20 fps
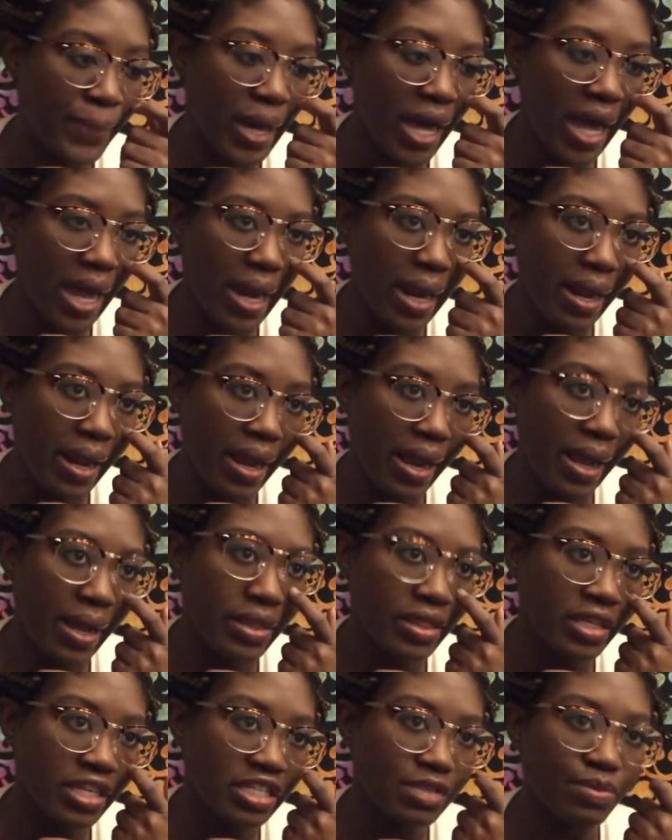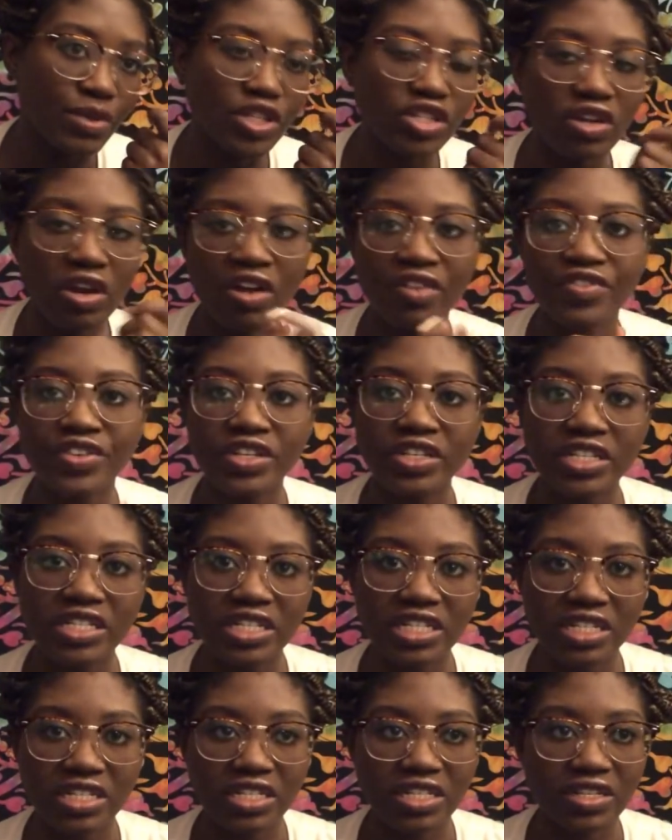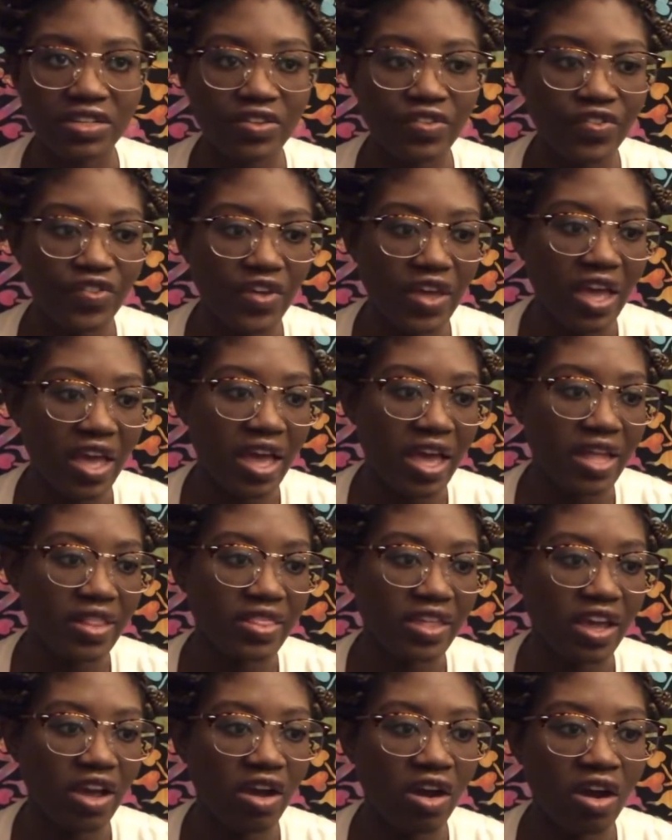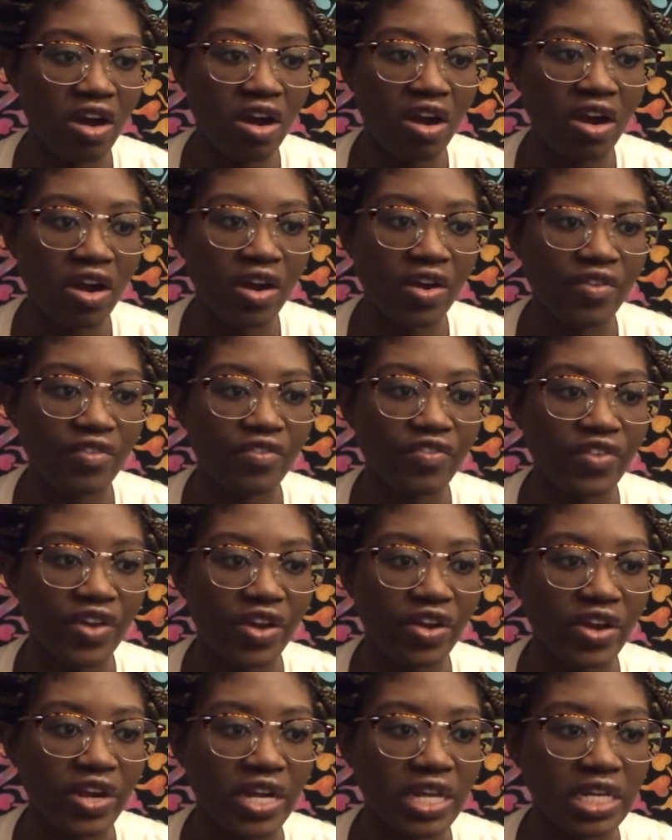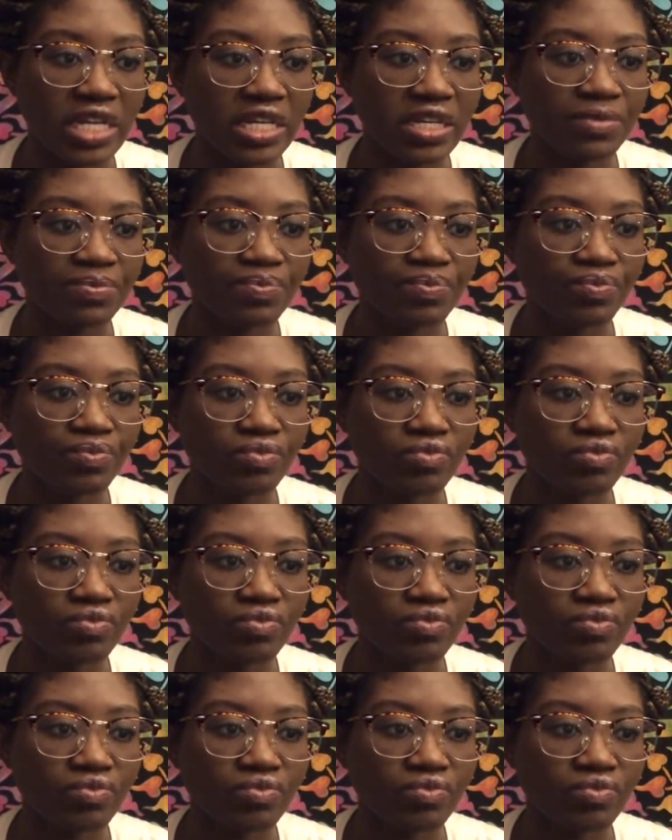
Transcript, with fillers: But these books are very addictive and they are very